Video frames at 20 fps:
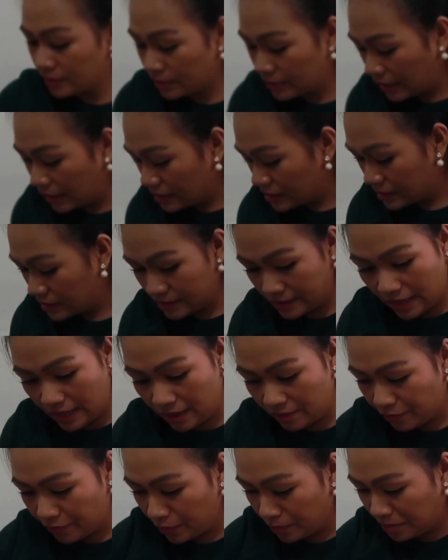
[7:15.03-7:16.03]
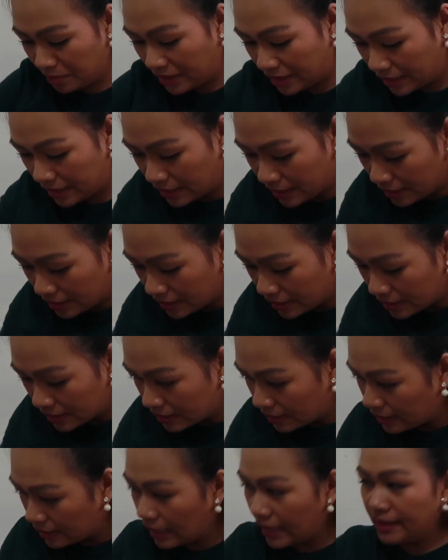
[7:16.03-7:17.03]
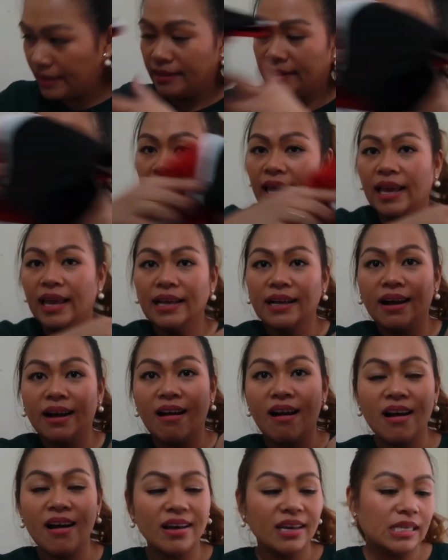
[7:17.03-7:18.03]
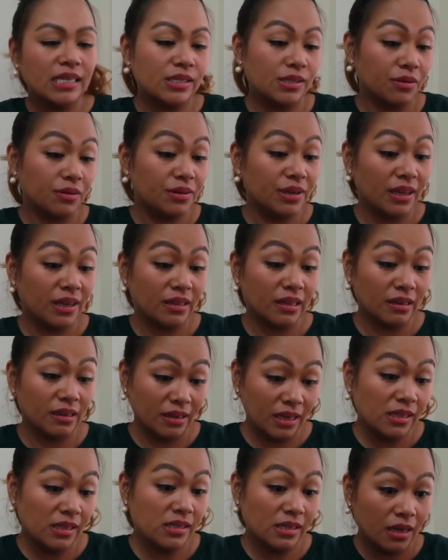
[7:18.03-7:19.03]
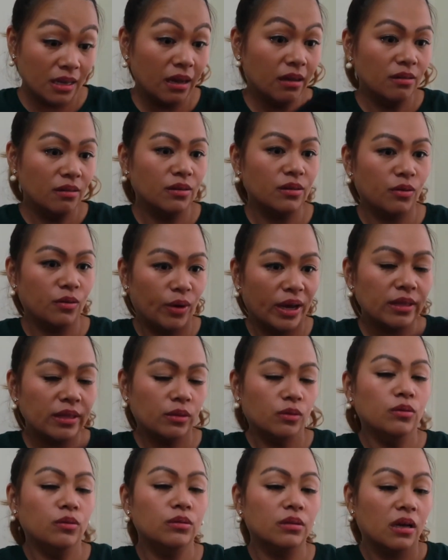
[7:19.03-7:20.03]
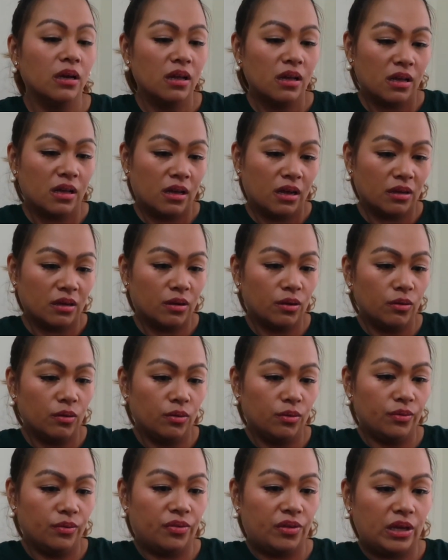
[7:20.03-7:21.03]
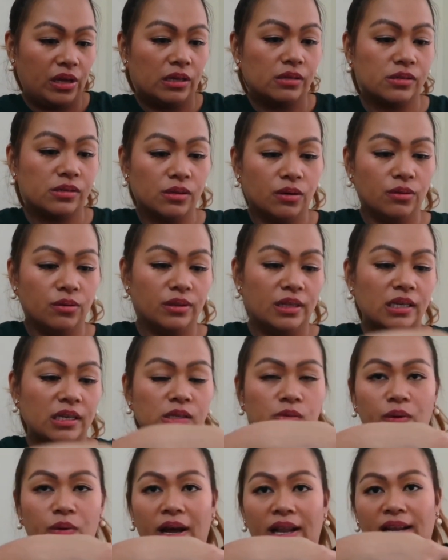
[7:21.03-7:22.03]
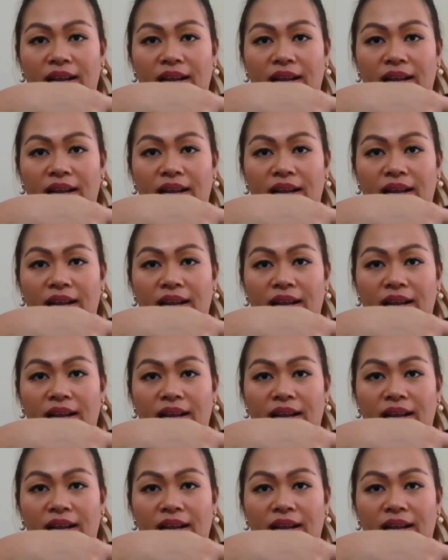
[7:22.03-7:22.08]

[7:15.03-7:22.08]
that's that for my, and then guys, so yeah, the kids got quite good clothing. So this one,